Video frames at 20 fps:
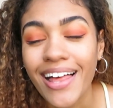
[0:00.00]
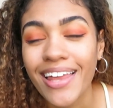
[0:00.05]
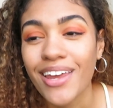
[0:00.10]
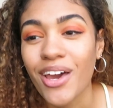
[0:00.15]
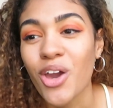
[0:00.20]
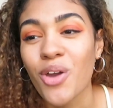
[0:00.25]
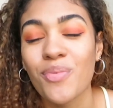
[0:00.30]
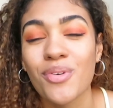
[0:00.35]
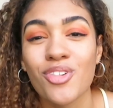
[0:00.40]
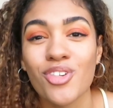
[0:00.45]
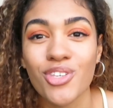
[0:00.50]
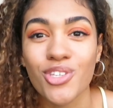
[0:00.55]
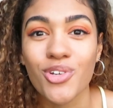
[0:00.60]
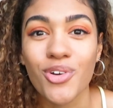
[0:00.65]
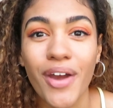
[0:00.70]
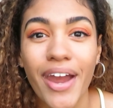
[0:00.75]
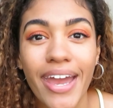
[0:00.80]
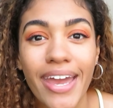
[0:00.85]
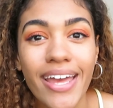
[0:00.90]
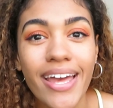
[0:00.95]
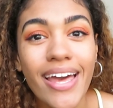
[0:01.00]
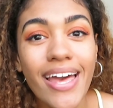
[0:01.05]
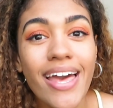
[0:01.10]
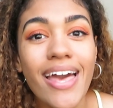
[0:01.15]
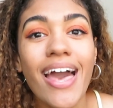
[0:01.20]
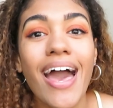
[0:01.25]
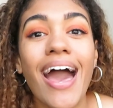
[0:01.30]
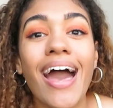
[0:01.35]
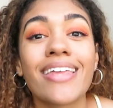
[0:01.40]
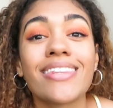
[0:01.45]
And I hope it's just great.
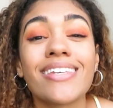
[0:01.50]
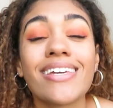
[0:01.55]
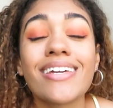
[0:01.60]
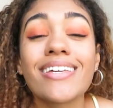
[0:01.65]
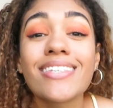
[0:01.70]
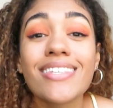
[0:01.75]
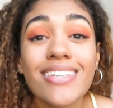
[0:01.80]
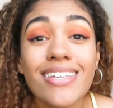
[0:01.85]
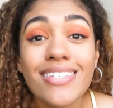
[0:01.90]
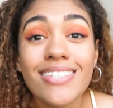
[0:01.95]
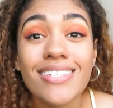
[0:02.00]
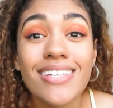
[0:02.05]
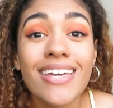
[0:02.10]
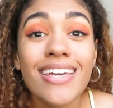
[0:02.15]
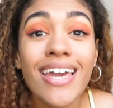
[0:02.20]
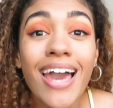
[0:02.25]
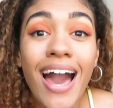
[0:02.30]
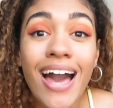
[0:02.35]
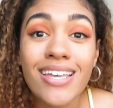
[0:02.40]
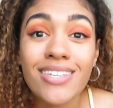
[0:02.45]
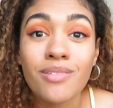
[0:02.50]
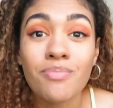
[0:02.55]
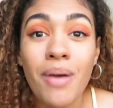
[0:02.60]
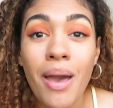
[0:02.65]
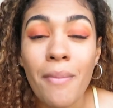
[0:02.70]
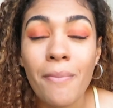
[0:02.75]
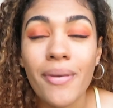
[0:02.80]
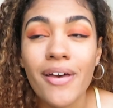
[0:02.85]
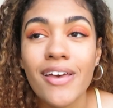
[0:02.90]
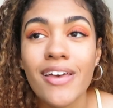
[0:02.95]
And the existing cast
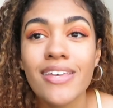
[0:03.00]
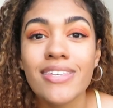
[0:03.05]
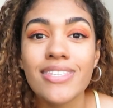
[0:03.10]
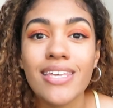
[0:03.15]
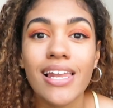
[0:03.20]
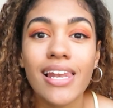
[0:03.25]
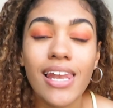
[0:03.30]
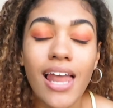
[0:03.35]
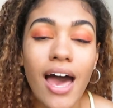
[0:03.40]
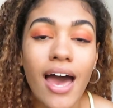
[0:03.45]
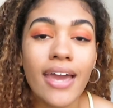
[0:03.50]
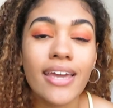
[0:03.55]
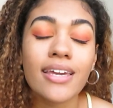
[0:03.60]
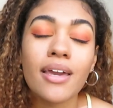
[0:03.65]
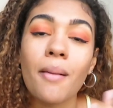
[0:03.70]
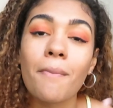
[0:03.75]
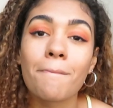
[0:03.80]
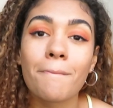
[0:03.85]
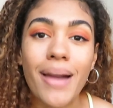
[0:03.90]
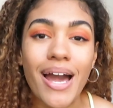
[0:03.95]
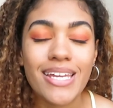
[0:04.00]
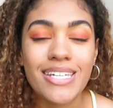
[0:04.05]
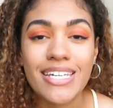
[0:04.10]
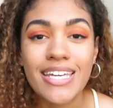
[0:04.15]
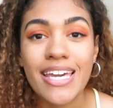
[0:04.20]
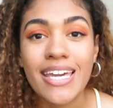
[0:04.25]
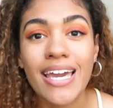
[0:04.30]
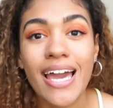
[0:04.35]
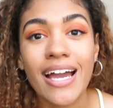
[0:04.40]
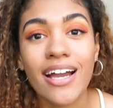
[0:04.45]
members like
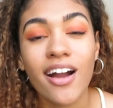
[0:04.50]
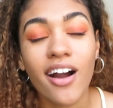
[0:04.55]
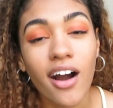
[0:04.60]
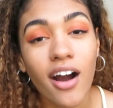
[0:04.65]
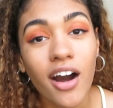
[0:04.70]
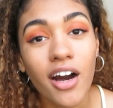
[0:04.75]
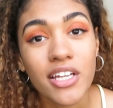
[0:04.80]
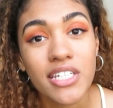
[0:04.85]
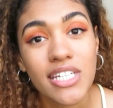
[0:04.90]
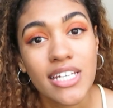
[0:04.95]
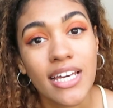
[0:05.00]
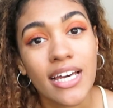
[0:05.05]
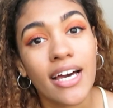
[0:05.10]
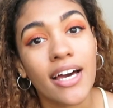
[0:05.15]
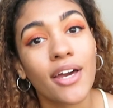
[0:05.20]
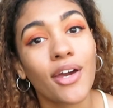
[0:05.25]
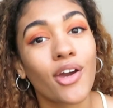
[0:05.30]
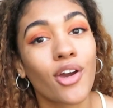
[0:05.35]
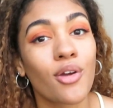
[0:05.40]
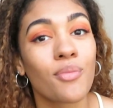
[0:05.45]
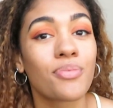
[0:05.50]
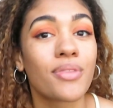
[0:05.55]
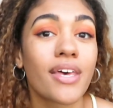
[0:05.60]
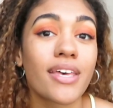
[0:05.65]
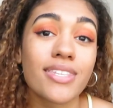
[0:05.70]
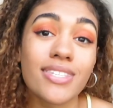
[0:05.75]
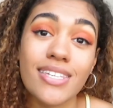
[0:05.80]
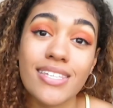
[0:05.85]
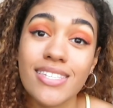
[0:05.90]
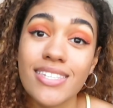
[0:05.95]
Maddie and Carter, I hope
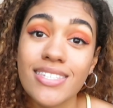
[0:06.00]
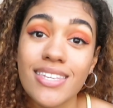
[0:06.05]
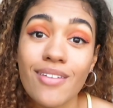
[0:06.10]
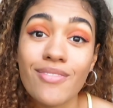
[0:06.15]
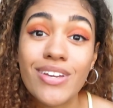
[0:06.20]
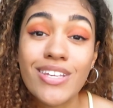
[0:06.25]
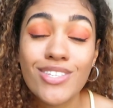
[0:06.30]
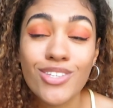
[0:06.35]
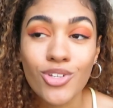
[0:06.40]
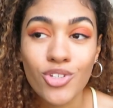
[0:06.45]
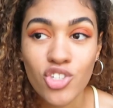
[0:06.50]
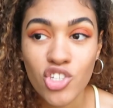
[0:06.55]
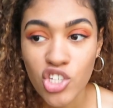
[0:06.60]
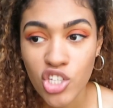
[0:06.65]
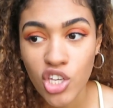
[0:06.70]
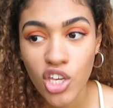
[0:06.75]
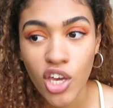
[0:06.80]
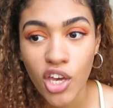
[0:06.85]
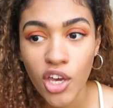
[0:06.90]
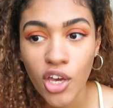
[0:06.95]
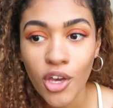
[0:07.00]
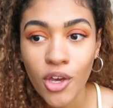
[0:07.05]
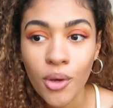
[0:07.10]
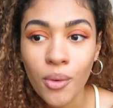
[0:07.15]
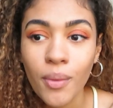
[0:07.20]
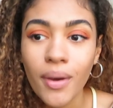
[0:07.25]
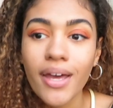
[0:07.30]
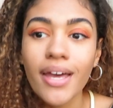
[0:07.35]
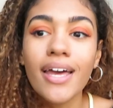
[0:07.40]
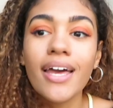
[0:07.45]
that season seven is good to
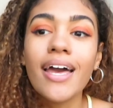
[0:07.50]
you.